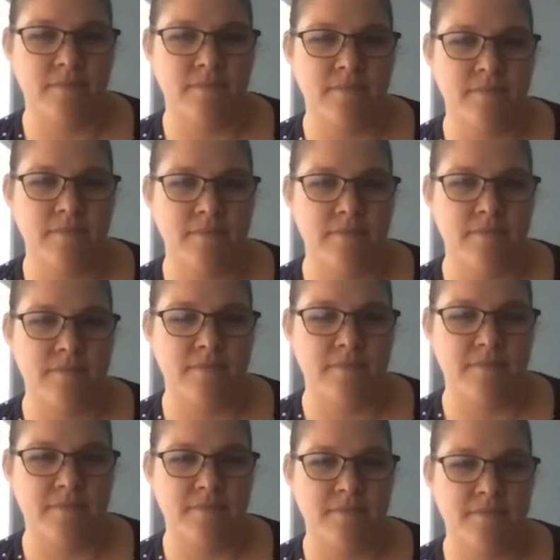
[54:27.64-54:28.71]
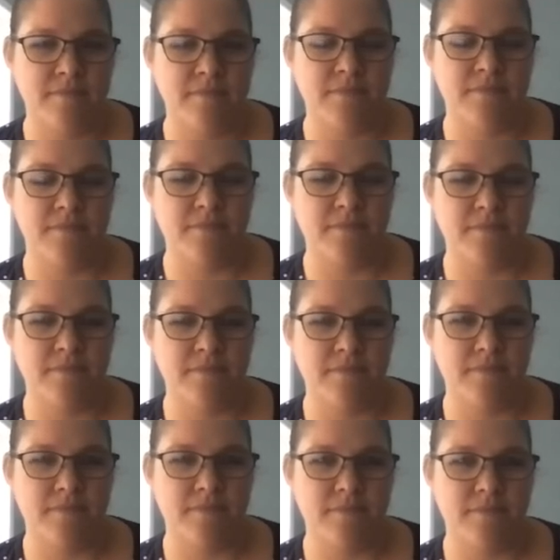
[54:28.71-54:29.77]

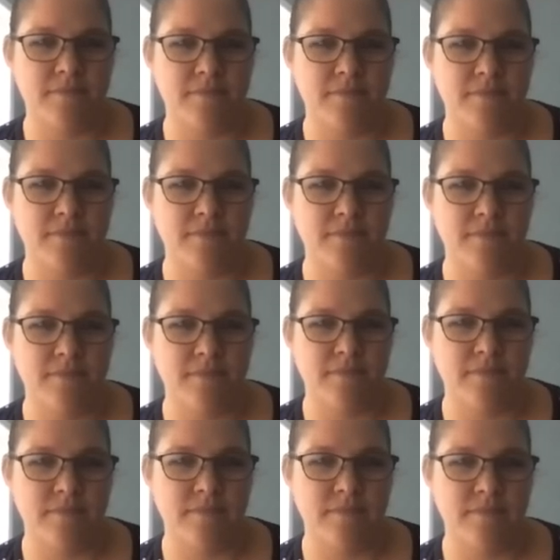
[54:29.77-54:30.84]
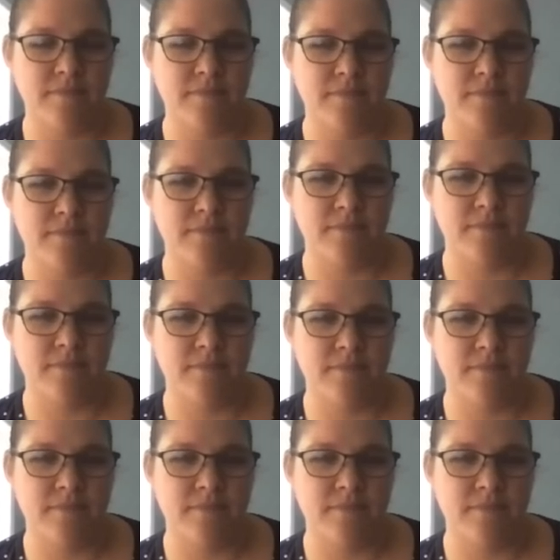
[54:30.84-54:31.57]
No words are spoken by the person on screen.